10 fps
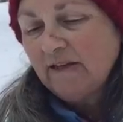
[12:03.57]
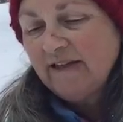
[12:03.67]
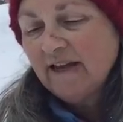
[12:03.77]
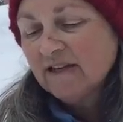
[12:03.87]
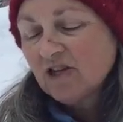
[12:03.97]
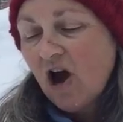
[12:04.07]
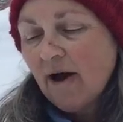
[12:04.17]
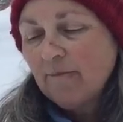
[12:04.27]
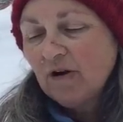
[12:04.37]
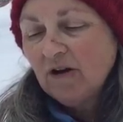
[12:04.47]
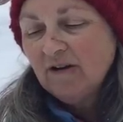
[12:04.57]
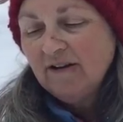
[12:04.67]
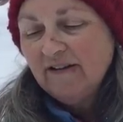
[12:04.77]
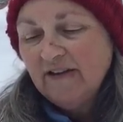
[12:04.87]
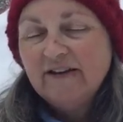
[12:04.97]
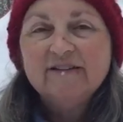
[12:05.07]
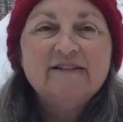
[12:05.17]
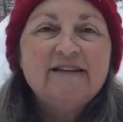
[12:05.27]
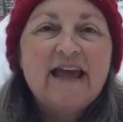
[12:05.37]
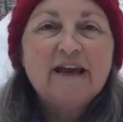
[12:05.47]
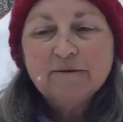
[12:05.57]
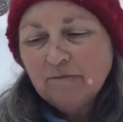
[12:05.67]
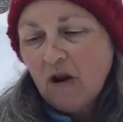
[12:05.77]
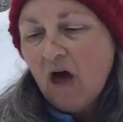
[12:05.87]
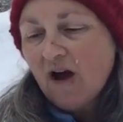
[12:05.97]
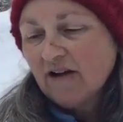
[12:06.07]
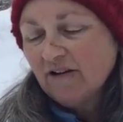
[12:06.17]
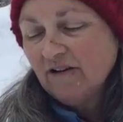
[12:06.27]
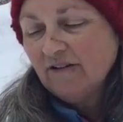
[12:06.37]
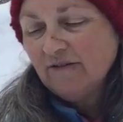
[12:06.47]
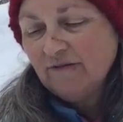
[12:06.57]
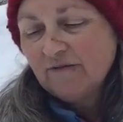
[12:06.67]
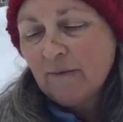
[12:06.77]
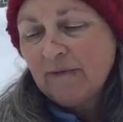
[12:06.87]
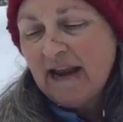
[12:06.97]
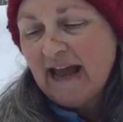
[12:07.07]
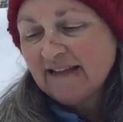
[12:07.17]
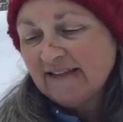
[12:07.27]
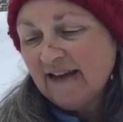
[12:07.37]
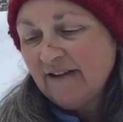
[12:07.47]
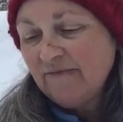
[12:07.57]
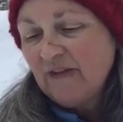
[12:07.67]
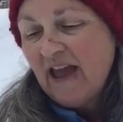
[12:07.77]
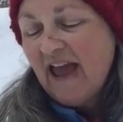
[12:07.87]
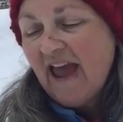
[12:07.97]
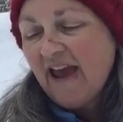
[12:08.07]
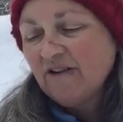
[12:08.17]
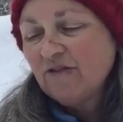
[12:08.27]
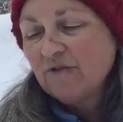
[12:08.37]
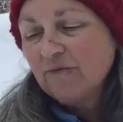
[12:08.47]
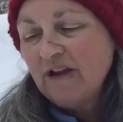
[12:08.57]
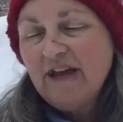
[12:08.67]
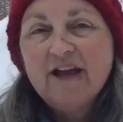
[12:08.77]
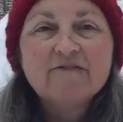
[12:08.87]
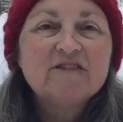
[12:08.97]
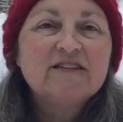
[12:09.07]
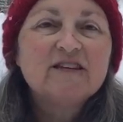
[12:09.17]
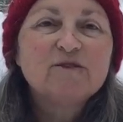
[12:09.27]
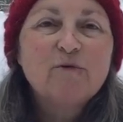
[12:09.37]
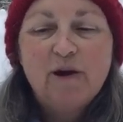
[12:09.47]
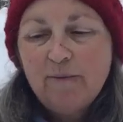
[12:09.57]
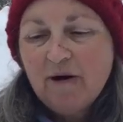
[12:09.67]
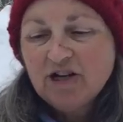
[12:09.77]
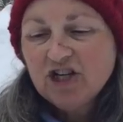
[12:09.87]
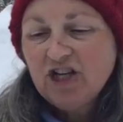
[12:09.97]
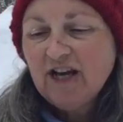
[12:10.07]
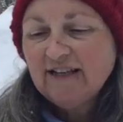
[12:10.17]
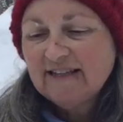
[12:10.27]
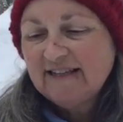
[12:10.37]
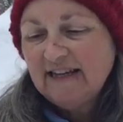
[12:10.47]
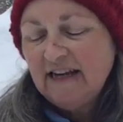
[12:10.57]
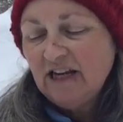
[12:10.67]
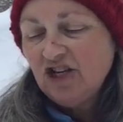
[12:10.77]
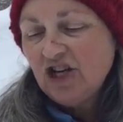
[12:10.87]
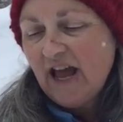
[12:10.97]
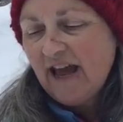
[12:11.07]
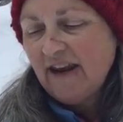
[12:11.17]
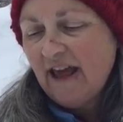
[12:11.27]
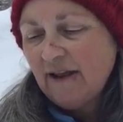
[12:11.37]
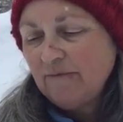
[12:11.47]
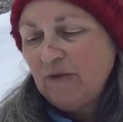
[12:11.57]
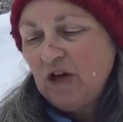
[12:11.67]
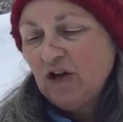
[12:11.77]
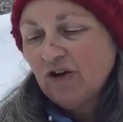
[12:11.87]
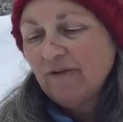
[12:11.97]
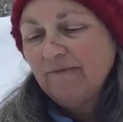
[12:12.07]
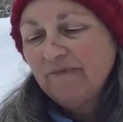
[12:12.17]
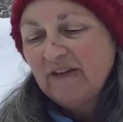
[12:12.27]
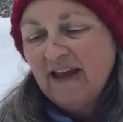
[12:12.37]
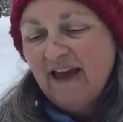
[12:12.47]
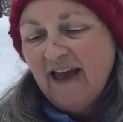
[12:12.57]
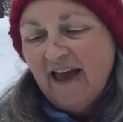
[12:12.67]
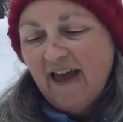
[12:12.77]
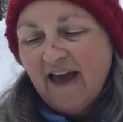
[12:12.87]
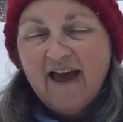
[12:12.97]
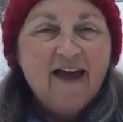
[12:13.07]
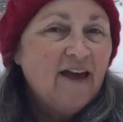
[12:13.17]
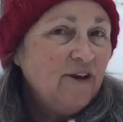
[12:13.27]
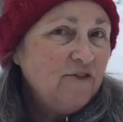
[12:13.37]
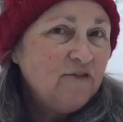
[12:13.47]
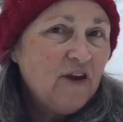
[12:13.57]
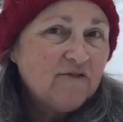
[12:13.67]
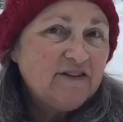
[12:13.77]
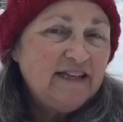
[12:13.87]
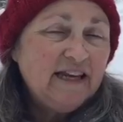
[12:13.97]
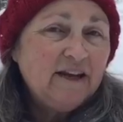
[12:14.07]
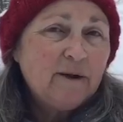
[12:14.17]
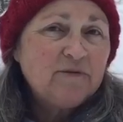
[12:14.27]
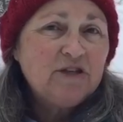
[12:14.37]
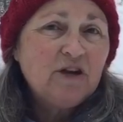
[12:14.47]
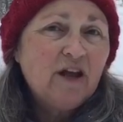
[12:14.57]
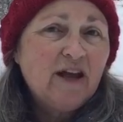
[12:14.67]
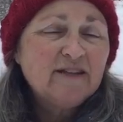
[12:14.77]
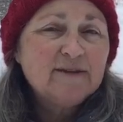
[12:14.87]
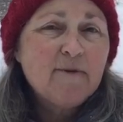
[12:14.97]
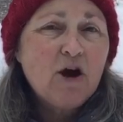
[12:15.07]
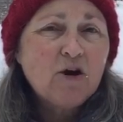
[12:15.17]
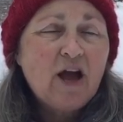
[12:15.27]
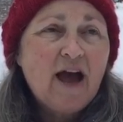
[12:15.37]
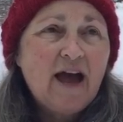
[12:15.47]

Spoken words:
Dennis Hopper, Dan Blocker from Bonanza, and three of the six Brady Bunch kids, Cindy, Jan, and Peter. And if you've never seen an episode of Gunsmoke,